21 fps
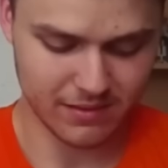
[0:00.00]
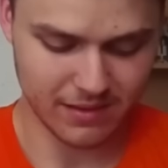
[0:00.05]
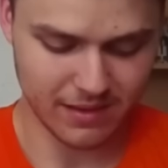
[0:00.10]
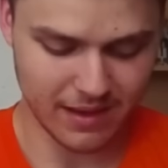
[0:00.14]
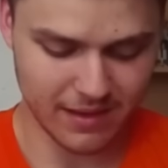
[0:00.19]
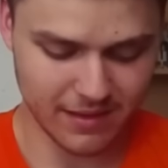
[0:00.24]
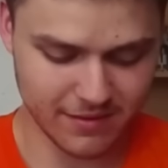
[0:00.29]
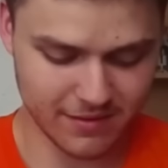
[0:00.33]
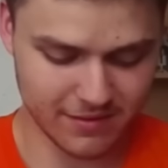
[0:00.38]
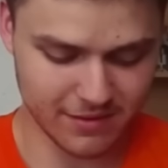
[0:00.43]

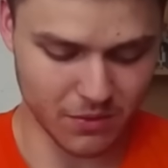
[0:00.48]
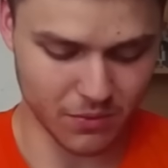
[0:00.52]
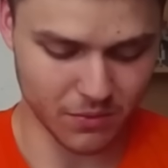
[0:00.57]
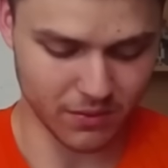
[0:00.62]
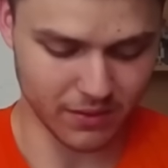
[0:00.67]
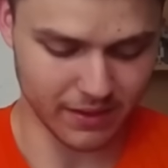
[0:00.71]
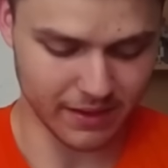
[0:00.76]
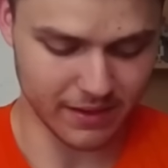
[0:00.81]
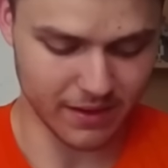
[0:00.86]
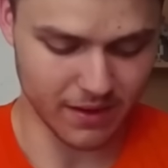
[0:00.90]
I just don't
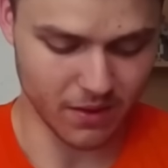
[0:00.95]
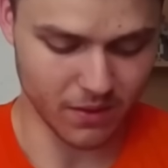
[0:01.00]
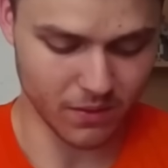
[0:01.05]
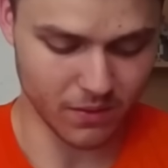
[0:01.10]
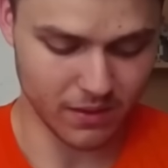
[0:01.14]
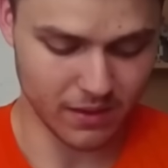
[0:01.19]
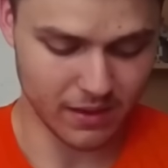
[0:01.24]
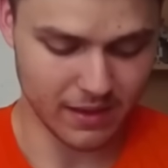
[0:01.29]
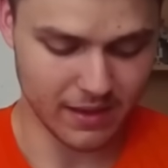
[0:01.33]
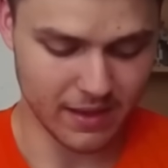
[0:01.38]
really know.
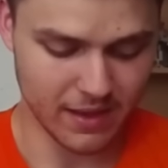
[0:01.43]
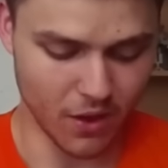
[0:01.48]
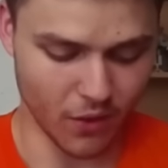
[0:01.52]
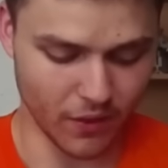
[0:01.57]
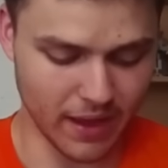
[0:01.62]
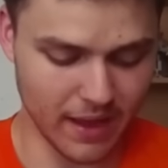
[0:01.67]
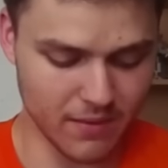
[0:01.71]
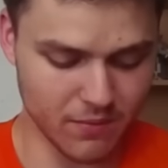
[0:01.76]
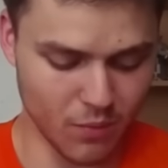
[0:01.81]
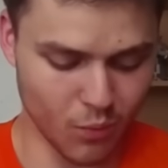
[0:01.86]

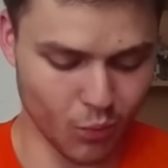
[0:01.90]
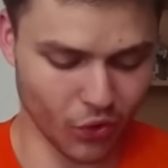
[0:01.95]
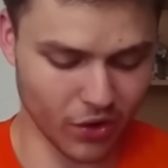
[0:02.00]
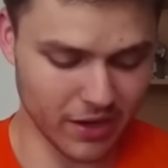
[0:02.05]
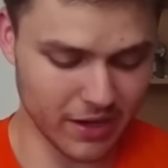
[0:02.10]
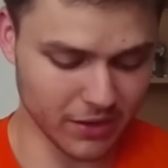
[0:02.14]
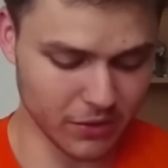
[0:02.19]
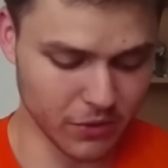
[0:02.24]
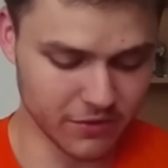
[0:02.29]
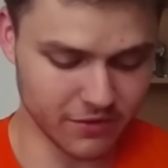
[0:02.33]
Okay, we're
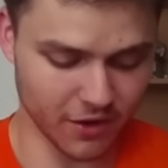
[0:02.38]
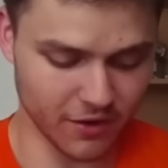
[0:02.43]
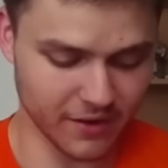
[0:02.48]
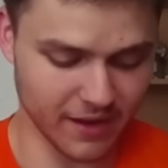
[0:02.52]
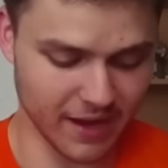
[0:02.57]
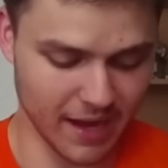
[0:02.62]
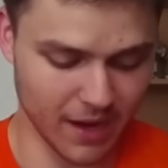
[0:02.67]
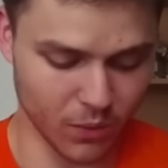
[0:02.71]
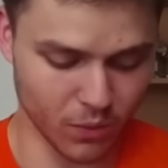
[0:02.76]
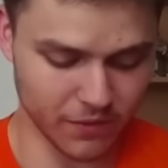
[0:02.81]
going to lose our
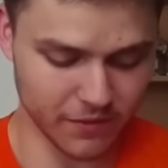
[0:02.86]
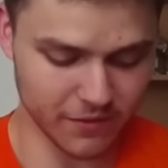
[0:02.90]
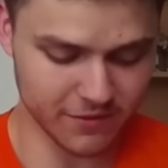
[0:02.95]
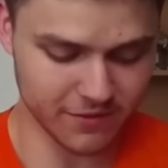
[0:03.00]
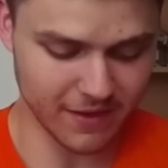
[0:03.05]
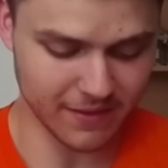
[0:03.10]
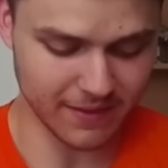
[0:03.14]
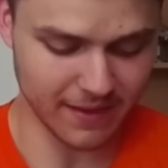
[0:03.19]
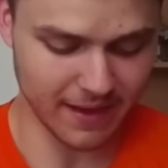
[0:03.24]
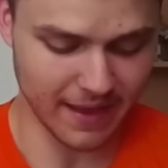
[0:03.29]
tower. There's
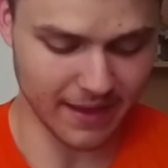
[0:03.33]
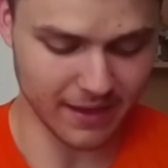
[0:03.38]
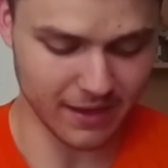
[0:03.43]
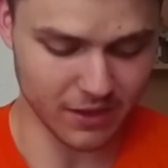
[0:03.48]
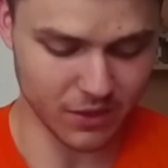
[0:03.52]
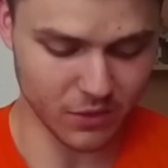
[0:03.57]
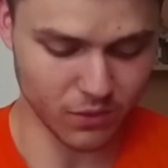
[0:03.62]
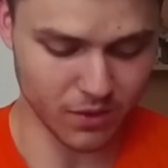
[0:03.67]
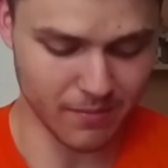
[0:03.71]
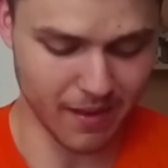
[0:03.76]
nothing I can
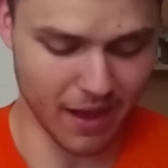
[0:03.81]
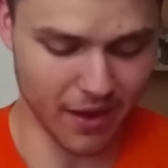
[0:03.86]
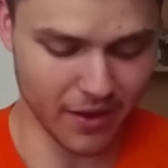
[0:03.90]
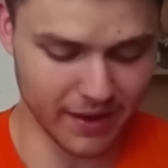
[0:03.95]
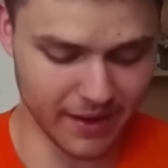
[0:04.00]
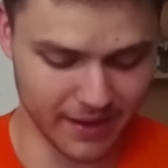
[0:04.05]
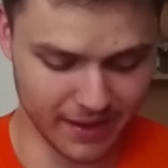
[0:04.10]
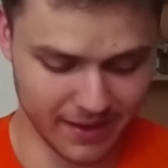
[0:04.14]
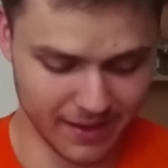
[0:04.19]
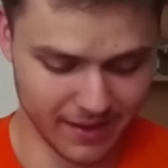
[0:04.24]
do about
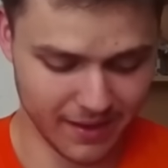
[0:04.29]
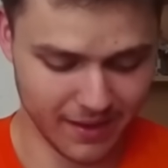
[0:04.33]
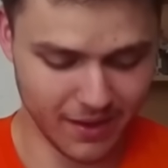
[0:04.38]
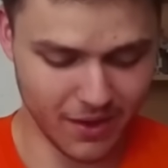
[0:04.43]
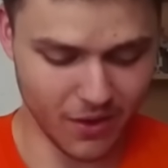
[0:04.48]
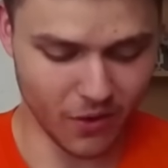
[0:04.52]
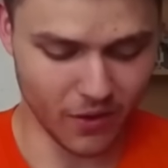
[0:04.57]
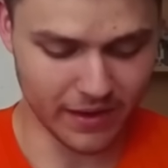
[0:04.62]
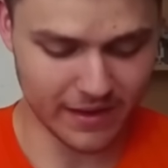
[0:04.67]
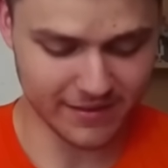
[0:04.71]
it.
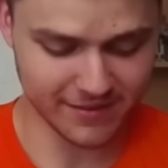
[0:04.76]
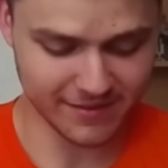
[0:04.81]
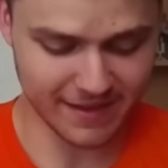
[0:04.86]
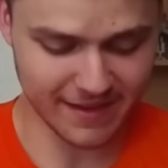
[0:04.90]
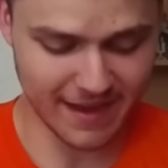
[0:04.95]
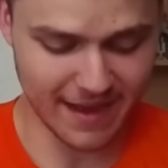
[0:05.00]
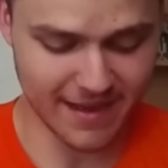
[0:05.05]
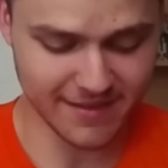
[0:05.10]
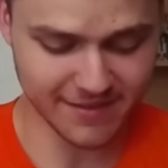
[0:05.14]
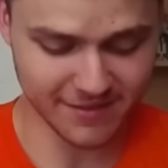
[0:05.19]
Honestly,
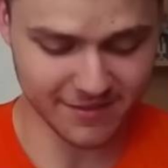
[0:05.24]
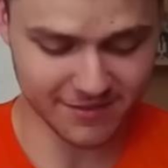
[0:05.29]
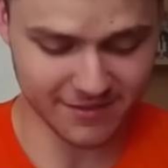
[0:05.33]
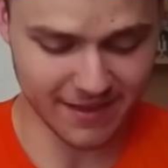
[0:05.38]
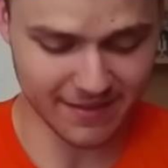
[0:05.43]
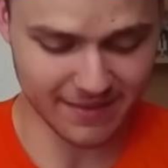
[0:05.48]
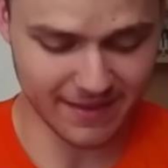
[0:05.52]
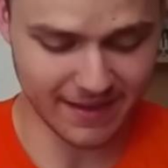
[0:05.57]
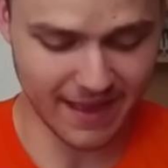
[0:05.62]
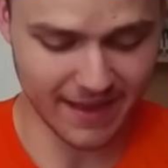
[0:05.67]
guys, there's
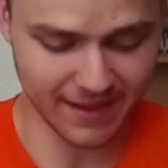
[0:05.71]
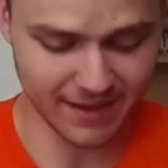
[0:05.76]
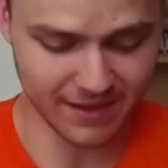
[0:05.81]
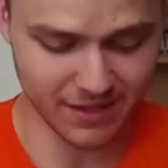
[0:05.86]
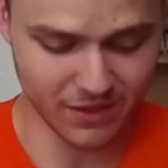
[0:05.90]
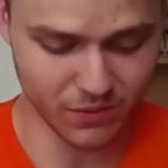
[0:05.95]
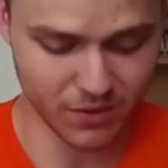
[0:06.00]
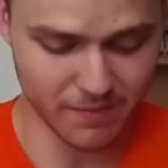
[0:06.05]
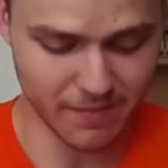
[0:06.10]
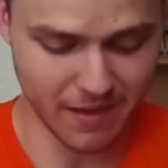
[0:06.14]
nothing I can
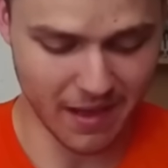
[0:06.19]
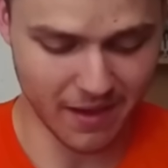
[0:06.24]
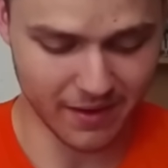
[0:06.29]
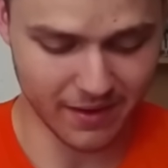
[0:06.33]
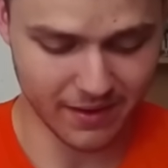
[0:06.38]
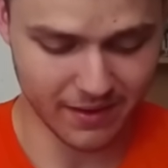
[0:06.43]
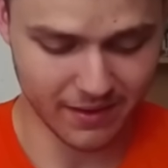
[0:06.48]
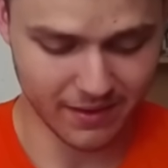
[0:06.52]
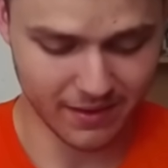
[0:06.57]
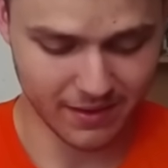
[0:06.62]
do about
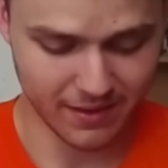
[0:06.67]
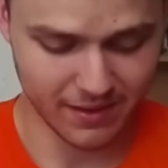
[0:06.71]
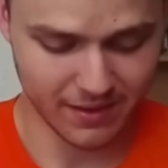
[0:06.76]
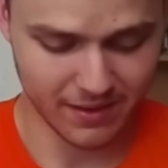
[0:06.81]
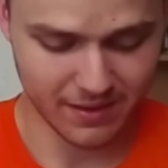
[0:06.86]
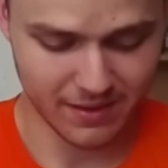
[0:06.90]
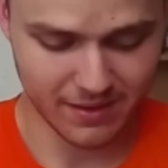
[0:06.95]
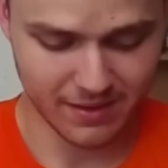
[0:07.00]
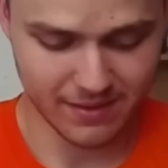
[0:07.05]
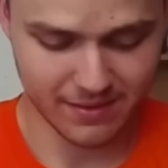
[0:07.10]
it.
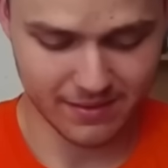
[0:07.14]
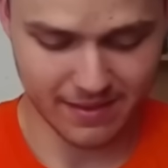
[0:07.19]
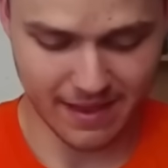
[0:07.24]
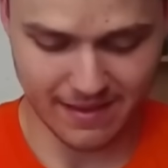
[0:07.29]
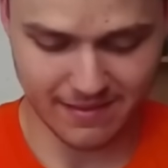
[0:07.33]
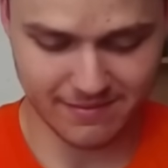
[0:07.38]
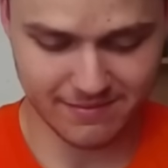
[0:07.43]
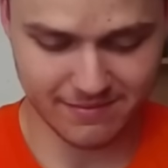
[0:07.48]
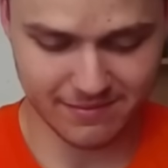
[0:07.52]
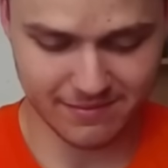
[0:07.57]

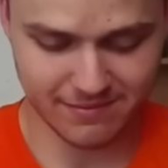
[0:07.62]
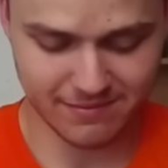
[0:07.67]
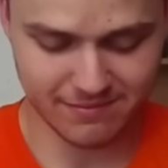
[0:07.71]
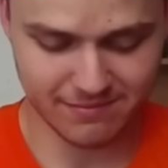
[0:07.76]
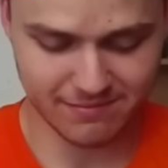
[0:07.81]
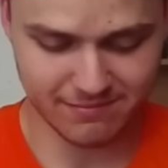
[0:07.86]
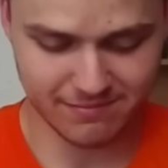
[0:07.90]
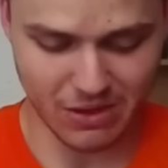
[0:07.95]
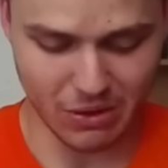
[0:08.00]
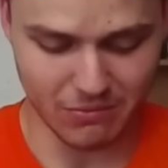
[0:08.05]
I
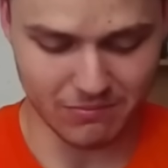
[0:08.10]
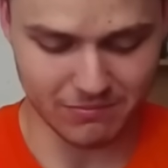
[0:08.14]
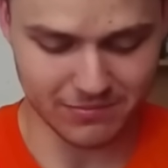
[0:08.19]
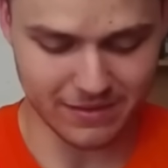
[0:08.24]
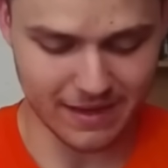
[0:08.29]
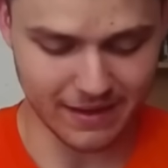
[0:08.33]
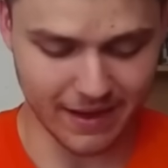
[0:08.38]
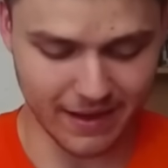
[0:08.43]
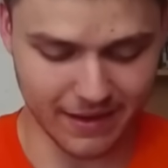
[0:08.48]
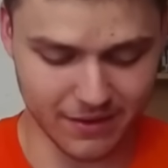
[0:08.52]
don't
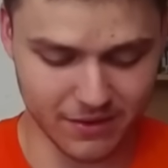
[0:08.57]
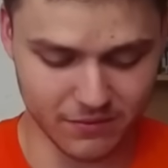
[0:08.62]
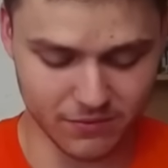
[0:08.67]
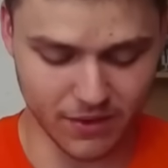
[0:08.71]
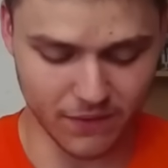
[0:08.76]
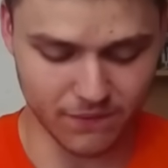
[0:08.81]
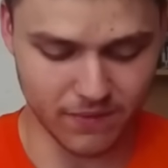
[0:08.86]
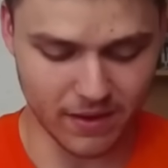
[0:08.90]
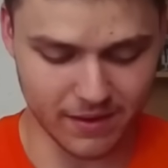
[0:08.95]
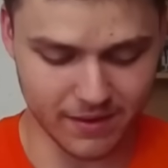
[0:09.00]
think I could have
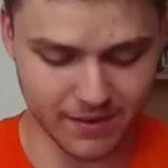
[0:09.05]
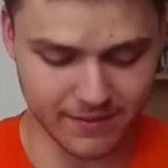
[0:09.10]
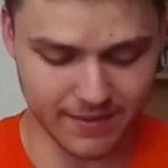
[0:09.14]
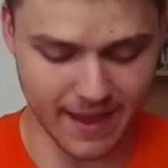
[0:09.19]
defended